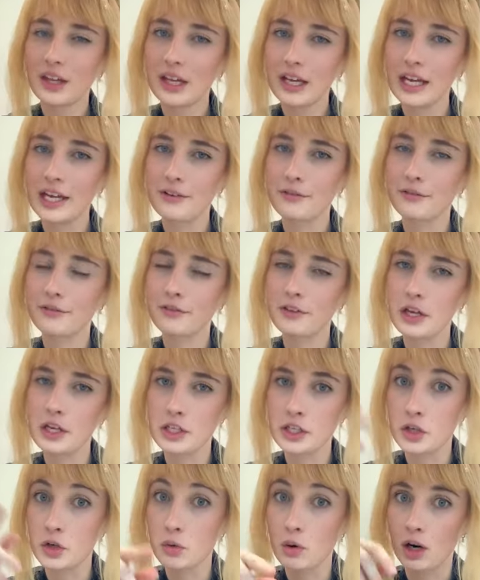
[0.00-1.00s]
if
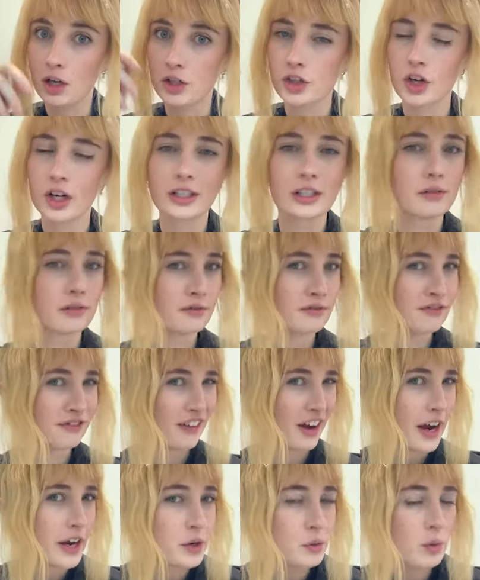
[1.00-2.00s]
you are trying to
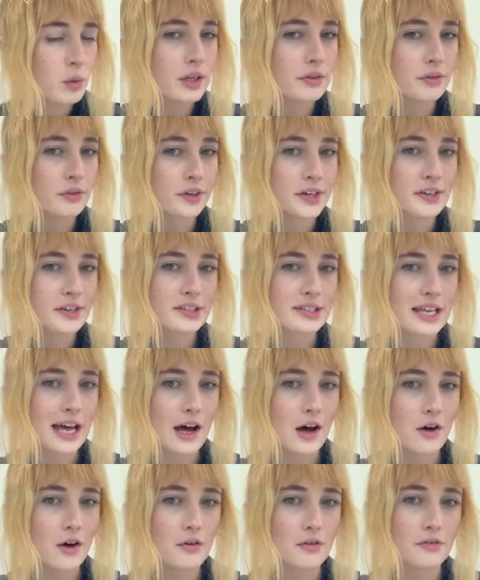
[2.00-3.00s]
find one for
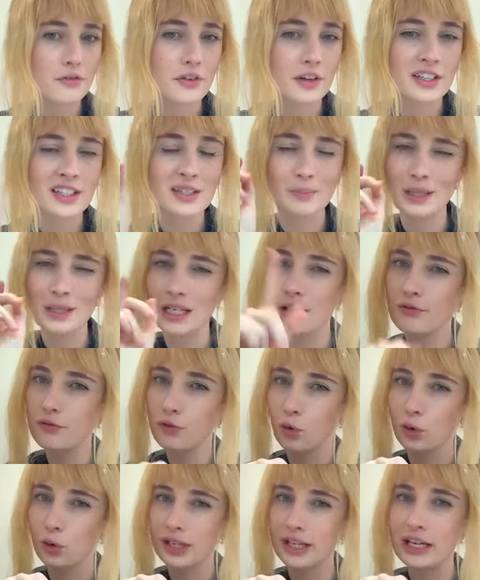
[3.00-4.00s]
yourself, a Speedy
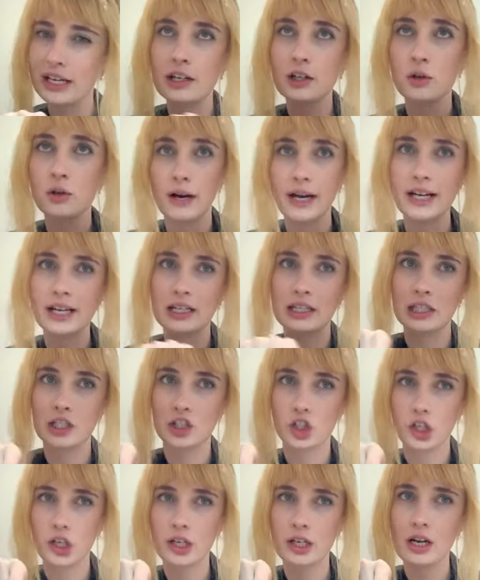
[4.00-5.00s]
40 in great
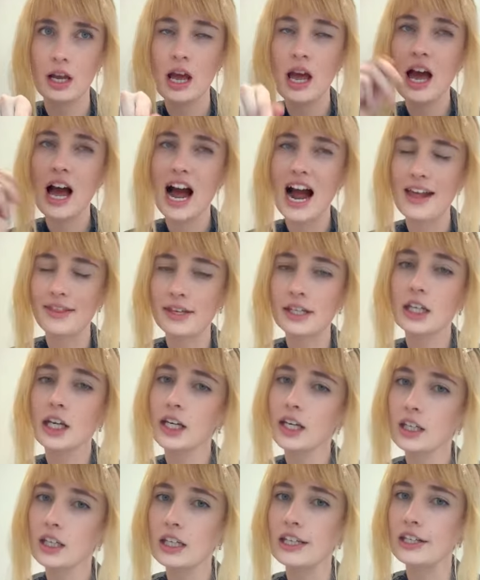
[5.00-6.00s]
condition, I think
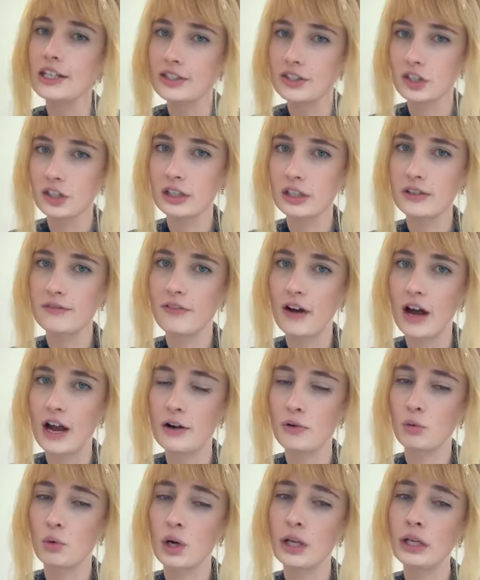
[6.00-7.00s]
you can easily
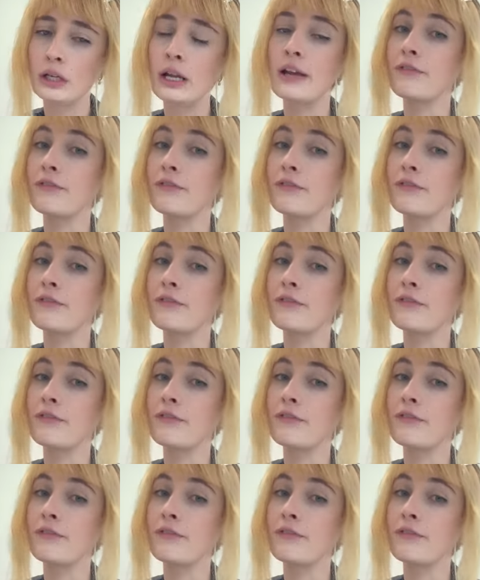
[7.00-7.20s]
find one.